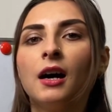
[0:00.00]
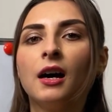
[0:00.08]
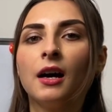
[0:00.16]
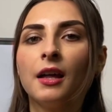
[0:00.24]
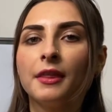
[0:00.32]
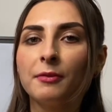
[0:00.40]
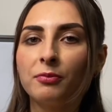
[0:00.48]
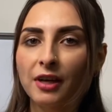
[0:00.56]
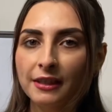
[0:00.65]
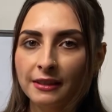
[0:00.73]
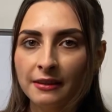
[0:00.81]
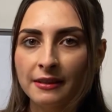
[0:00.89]
The
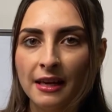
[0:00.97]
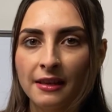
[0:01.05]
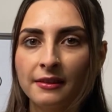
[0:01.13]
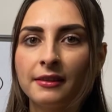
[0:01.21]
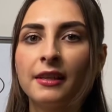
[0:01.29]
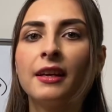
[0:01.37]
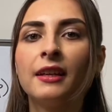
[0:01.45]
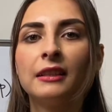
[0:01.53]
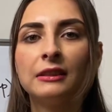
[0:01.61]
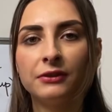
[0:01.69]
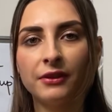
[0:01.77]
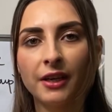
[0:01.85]
present tense
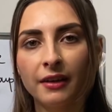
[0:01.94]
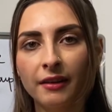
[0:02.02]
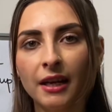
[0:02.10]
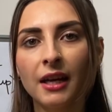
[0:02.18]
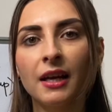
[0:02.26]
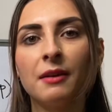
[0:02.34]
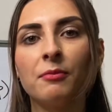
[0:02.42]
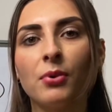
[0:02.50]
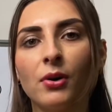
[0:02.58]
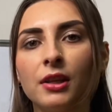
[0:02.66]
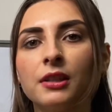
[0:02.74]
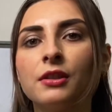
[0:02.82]
is very
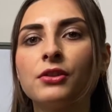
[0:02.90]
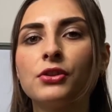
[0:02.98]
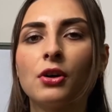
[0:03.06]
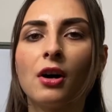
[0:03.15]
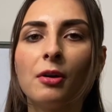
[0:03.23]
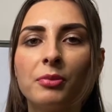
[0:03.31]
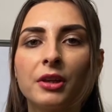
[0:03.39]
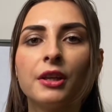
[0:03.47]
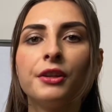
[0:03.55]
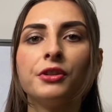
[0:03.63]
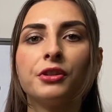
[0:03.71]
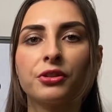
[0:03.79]
important topic
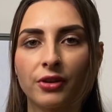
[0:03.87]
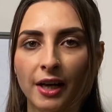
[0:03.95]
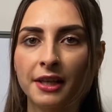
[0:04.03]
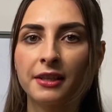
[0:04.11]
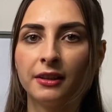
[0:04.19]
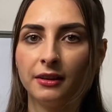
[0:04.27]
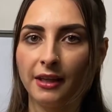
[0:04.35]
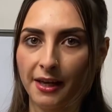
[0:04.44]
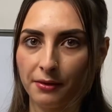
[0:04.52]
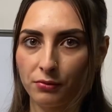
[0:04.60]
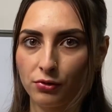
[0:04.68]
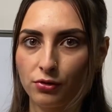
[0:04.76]
in Ukrainian
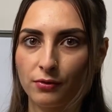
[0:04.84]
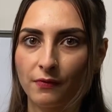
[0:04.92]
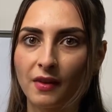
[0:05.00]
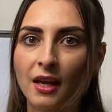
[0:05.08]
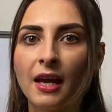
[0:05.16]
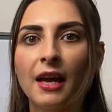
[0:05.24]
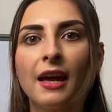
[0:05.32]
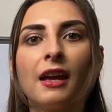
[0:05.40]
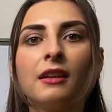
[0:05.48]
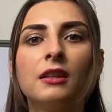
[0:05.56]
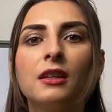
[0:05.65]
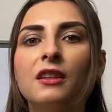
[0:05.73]
language. And
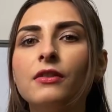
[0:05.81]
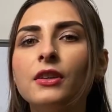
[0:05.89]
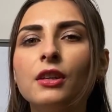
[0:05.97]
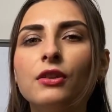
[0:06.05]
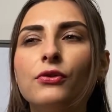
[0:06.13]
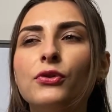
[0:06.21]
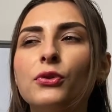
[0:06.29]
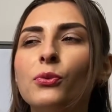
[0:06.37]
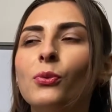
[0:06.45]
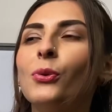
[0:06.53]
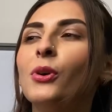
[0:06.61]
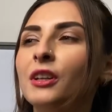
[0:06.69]
even if you
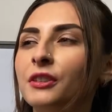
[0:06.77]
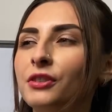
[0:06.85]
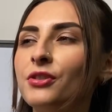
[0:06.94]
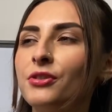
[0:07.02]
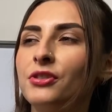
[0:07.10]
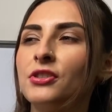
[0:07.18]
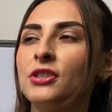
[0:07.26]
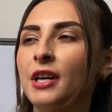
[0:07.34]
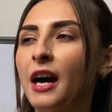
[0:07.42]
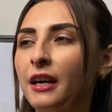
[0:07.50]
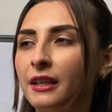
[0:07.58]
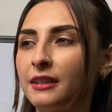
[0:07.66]
want to
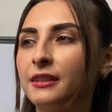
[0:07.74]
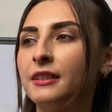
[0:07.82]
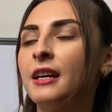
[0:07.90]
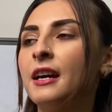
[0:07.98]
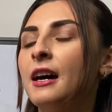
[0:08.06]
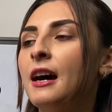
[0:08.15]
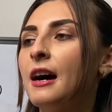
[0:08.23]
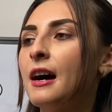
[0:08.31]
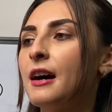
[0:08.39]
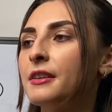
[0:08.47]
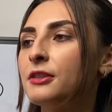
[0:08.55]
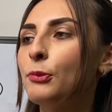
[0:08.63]
start
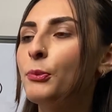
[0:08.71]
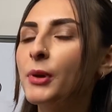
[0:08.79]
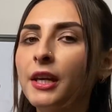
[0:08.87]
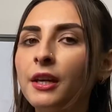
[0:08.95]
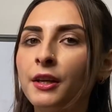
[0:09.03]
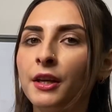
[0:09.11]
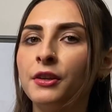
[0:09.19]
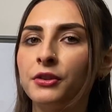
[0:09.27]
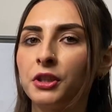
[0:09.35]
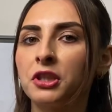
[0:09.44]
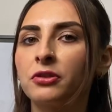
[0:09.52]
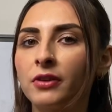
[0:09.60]
speaking in
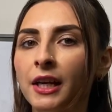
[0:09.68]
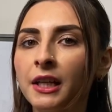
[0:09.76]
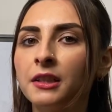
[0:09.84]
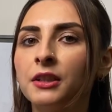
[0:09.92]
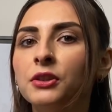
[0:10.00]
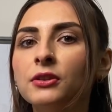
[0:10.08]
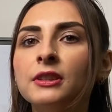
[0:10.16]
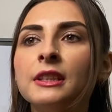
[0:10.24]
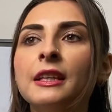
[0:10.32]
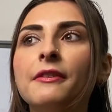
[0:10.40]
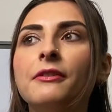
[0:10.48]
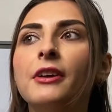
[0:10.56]
Ukrainian using
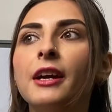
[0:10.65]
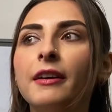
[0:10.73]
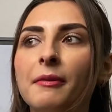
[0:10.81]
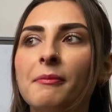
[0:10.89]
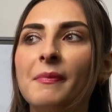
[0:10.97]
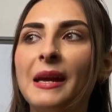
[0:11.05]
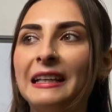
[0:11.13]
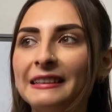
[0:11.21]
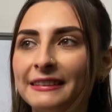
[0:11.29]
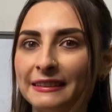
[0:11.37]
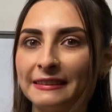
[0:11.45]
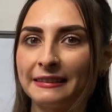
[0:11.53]
very
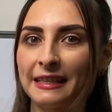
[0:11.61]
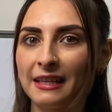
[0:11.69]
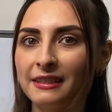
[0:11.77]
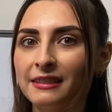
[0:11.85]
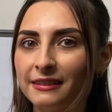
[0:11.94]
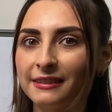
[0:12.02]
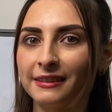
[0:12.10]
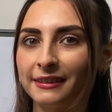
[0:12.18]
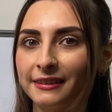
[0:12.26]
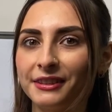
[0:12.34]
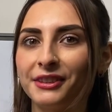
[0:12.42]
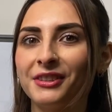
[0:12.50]
basic
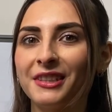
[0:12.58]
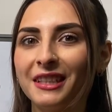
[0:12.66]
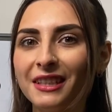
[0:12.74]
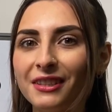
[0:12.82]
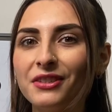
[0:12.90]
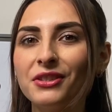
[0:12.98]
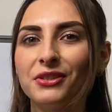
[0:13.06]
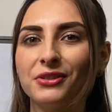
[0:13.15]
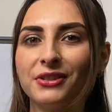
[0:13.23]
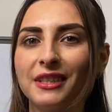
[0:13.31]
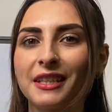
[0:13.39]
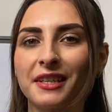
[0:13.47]
sentences, you need to use
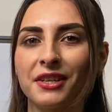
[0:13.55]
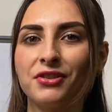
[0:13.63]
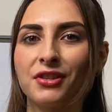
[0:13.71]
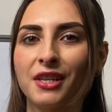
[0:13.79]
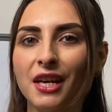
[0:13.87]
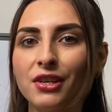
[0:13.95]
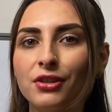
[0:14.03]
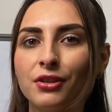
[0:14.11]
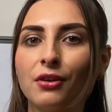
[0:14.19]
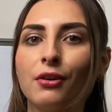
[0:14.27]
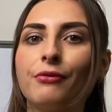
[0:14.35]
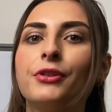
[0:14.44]
the conjugation
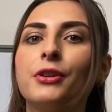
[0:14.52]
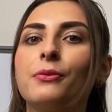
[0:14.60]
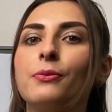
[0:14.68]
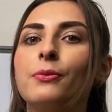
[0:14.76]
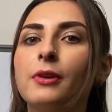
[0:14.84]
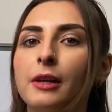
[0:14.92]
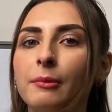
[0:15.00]
of the verb.